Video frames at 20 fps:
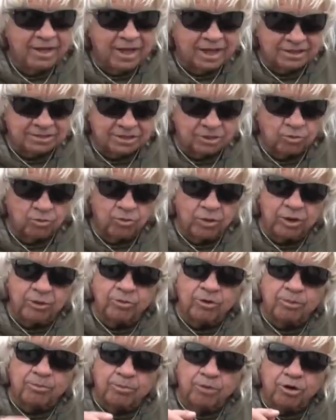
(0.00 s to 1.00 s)
I said, we
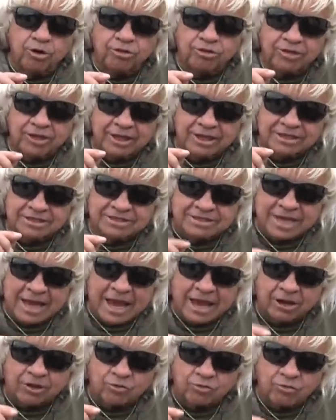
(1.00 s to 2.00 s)
will put the
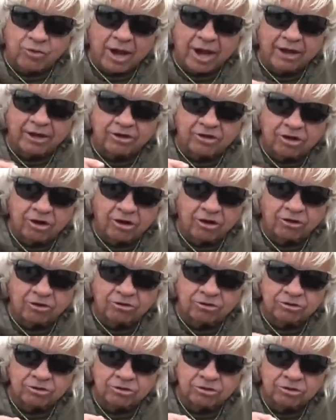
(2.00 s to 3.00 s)
exact right
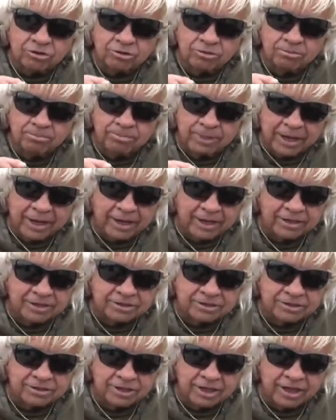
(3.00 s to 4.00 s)
color
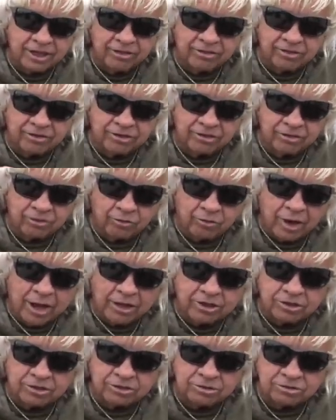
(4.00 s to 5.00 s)
baits in the
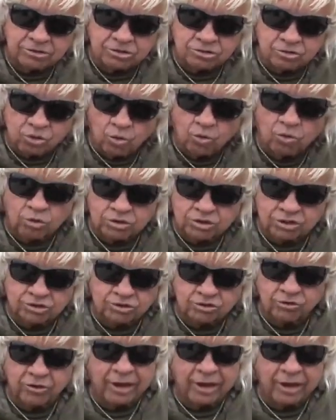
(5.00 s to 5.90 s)
right stores that you